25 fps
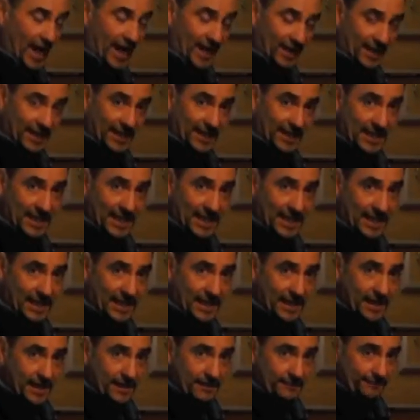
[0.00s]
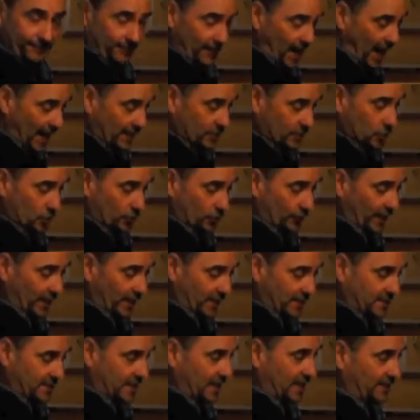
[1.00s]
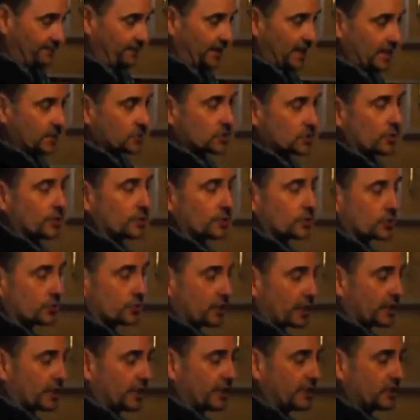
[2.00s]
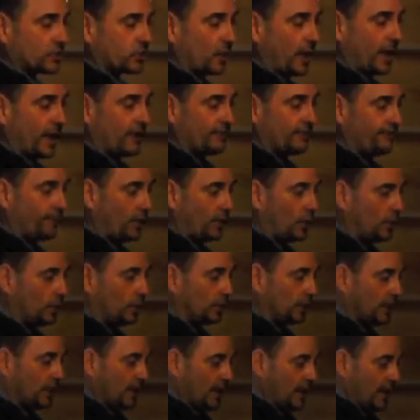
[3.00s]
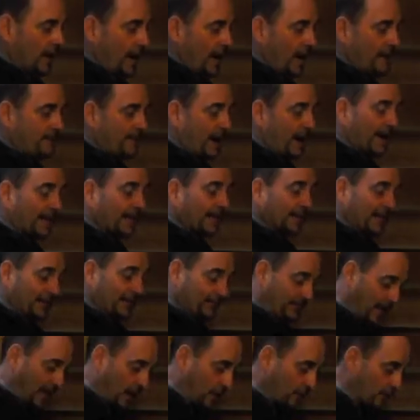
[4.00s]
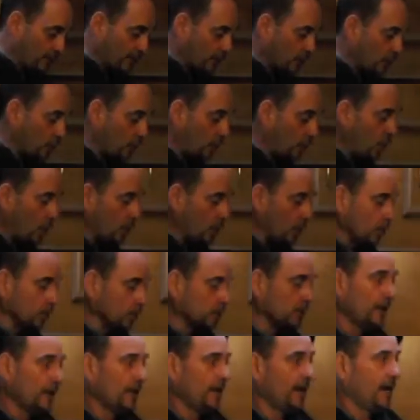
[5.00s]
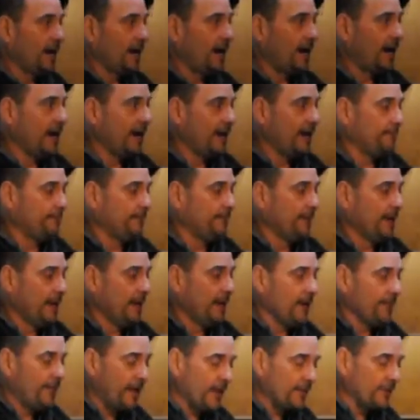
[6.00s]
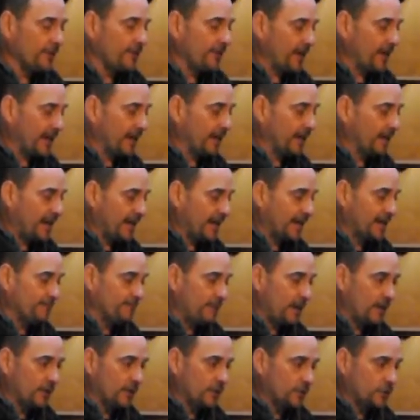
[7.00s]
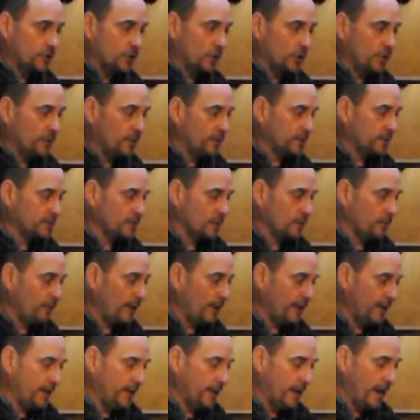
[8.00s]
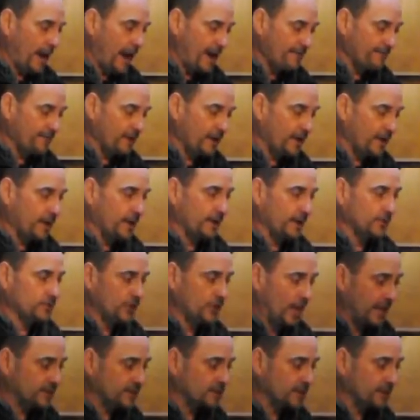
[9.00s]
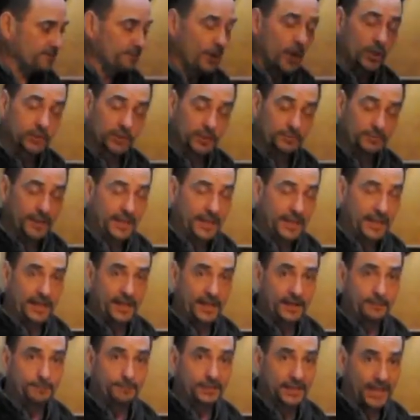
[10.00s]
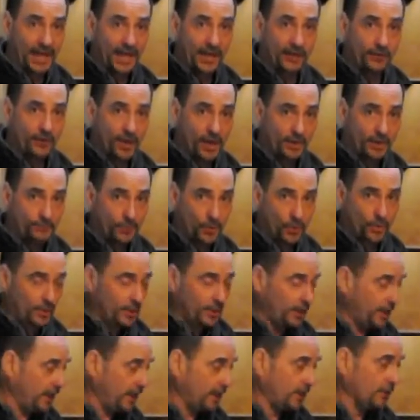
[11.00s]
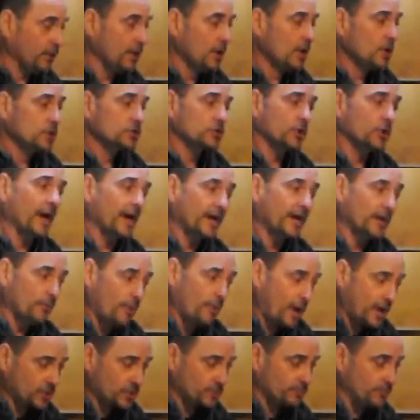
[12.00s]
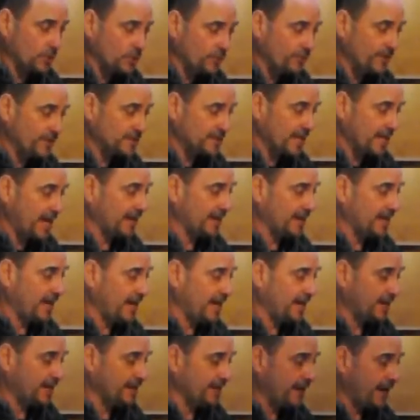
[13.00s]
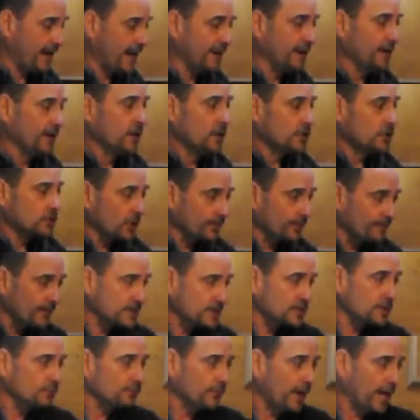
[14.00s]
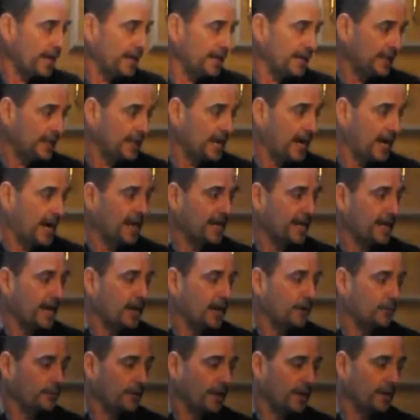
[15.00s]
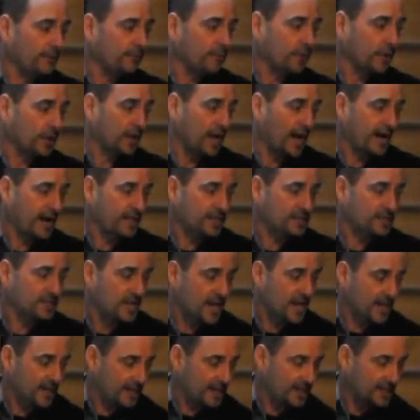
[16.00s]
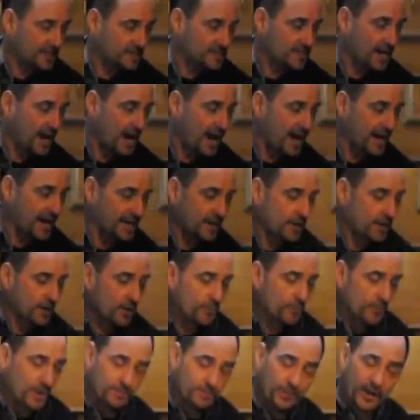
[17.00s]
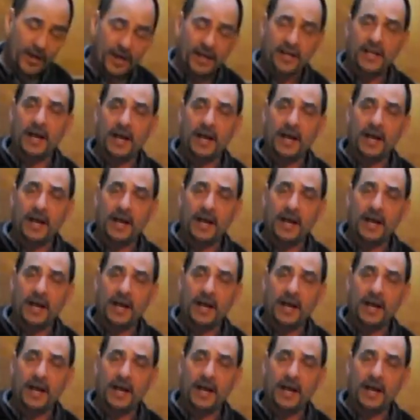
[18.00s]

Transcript: LED flat screen TV, so it's strictly 12 volt. I can leave it out in the cold. The other thing I like about it too is we have a Jensen multimedia player on board here, so I can watch movies at night and that. So if it's a rainy night out and we're kind of stuck inside, we bring a